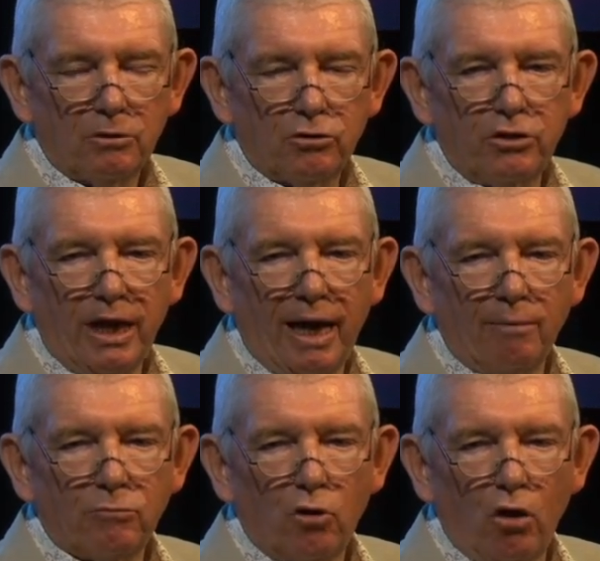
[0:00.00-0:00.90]
Today
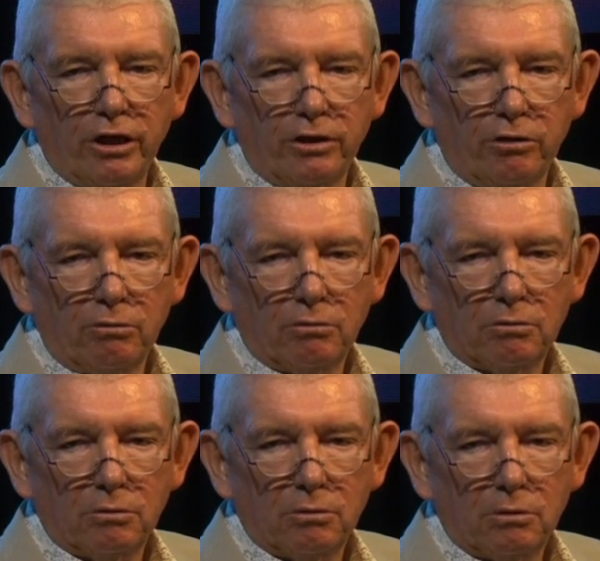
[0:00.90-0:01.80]
I'm calling you
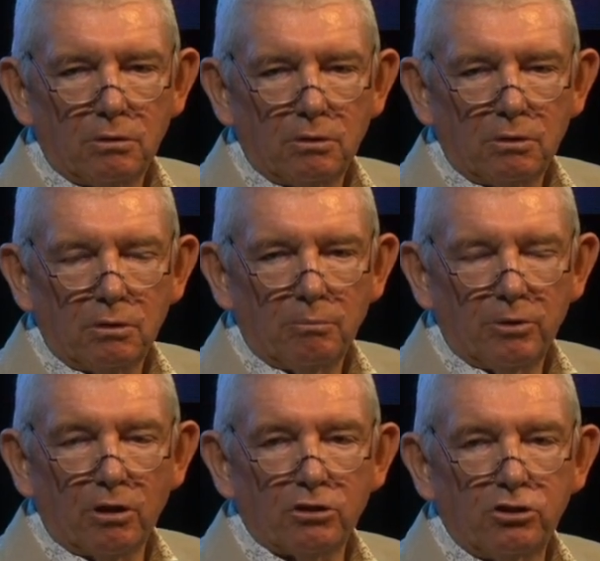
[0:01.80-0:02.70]

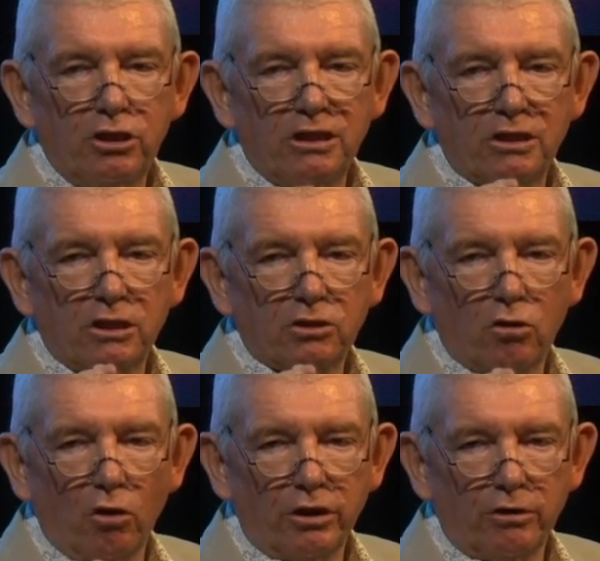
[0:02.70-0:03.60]
because Jesus is
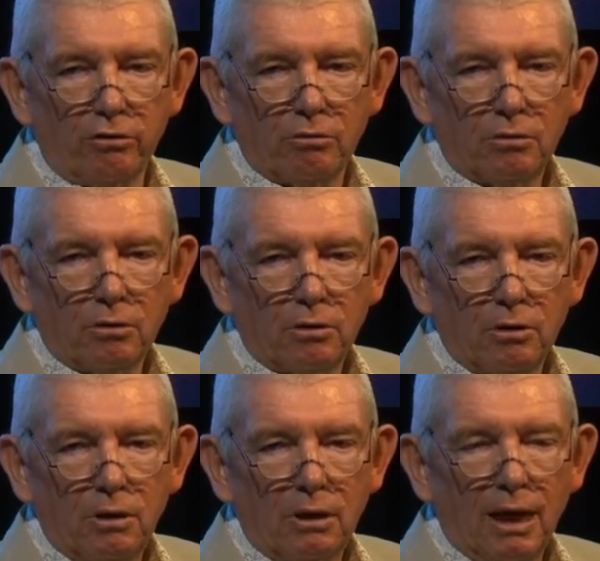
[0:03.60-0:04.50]
calling you.
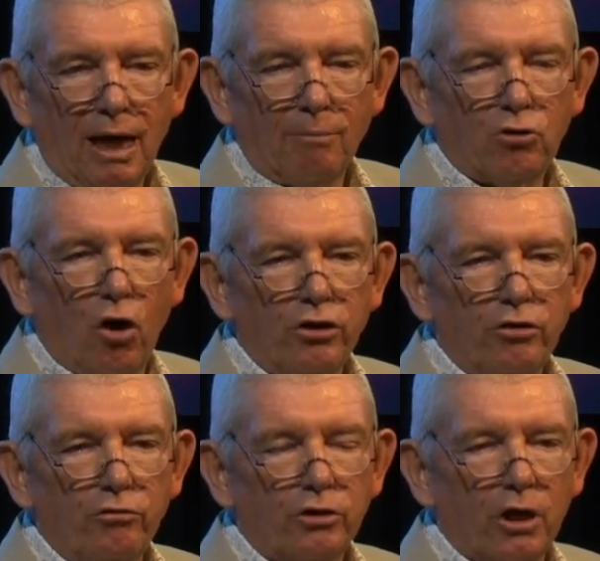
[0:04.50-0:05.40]
I'm calling
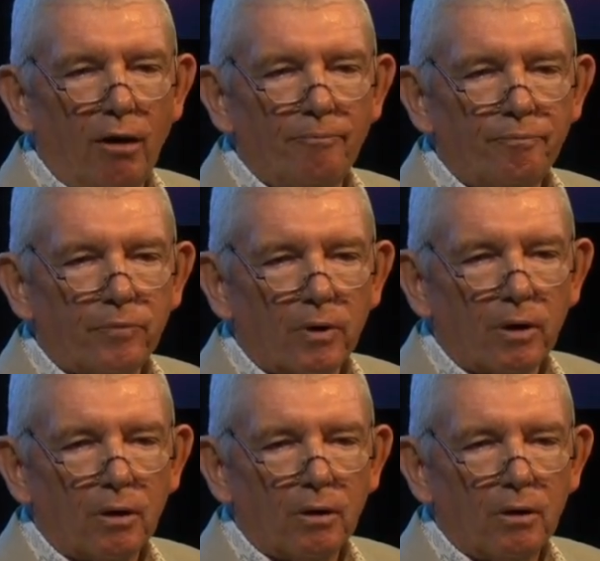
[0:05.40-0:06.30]
you to come
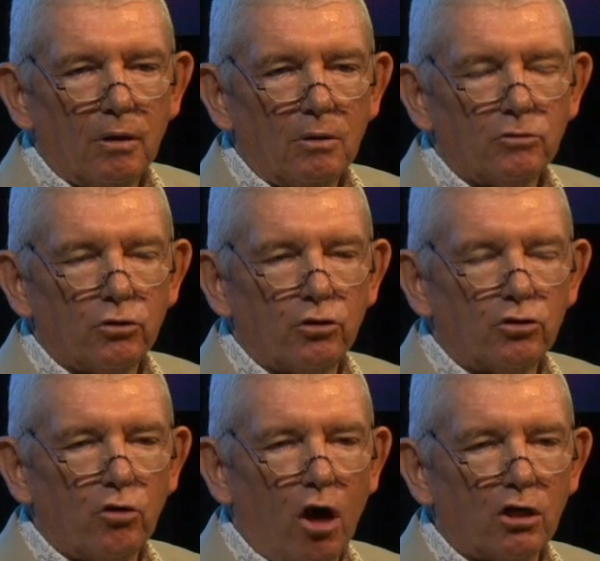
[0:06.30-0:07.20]
to the
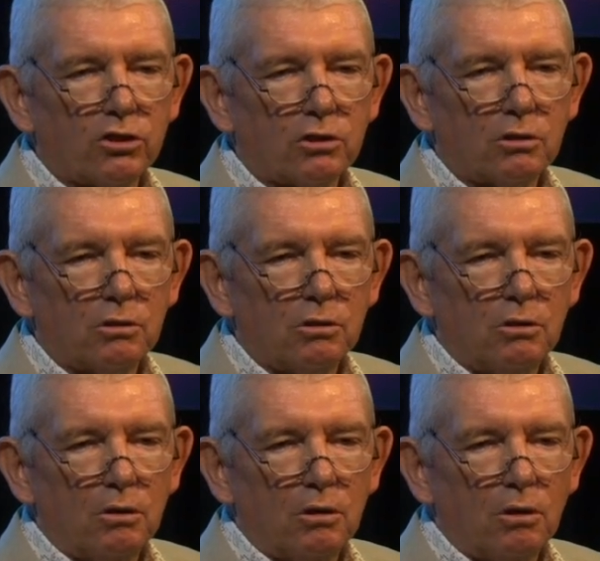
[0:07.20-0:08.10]
cross
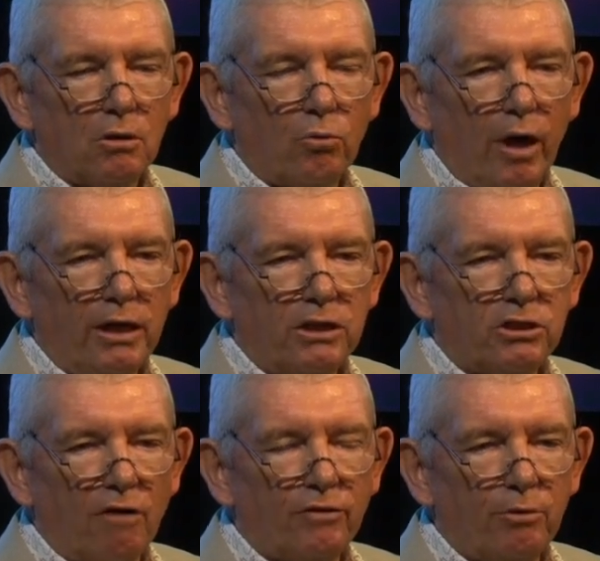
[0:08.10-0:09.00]
where he
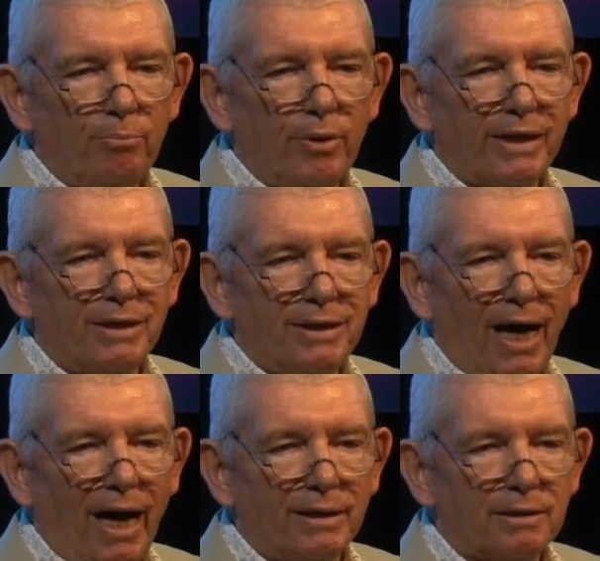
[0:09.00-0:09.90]
suffered and bled and
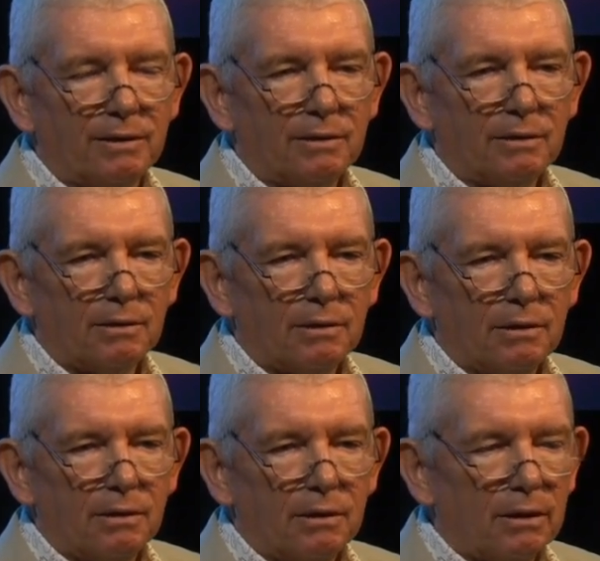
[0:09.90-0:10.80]
died
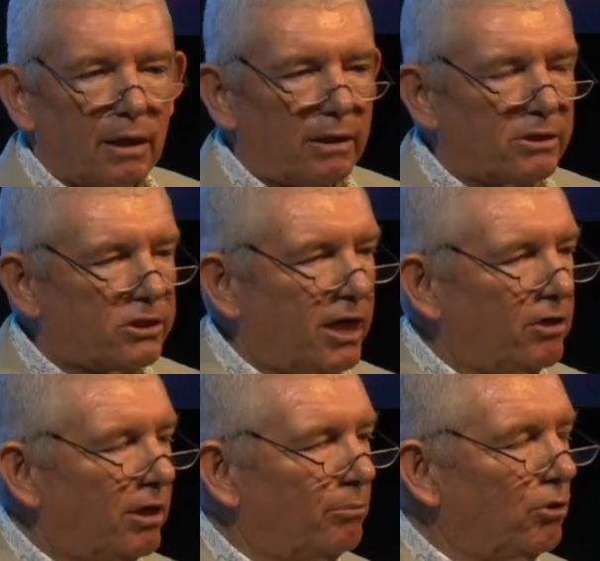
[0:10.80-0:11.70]
and say
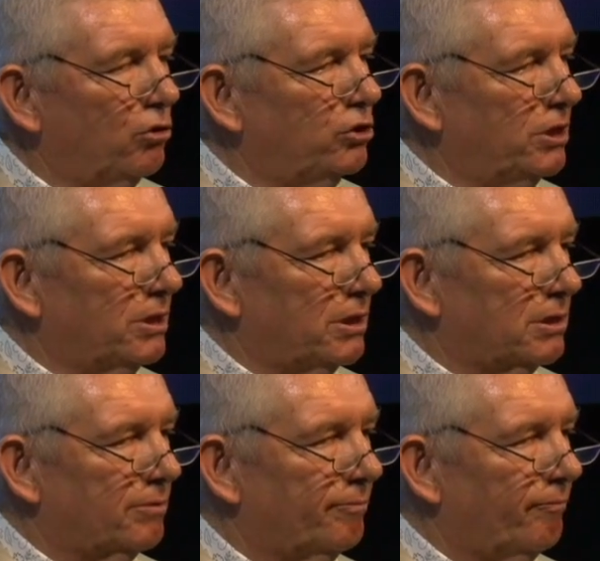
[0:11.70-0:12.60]
to him, Lord
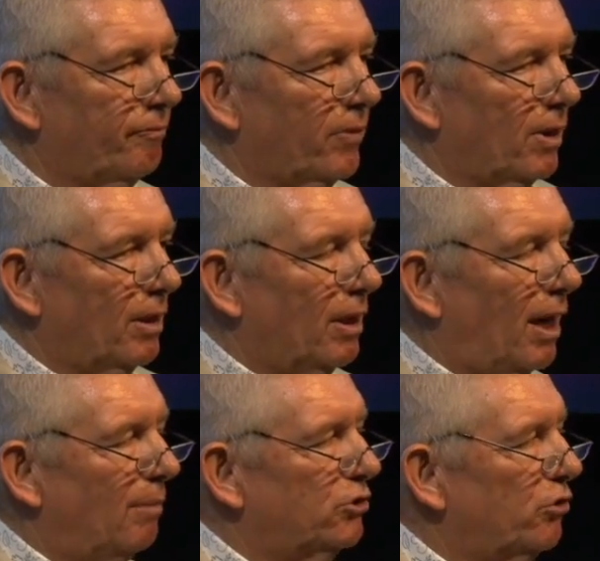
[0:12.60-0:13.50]
Jesus,
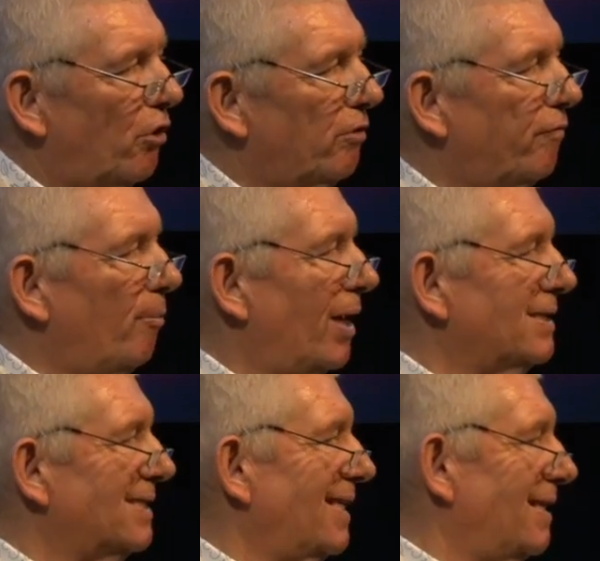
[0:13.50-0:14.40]
I'm sorry for my
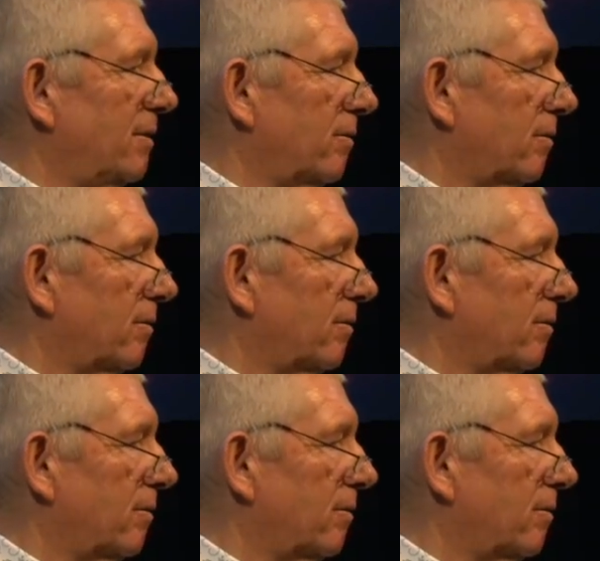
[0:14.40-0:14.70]
sin.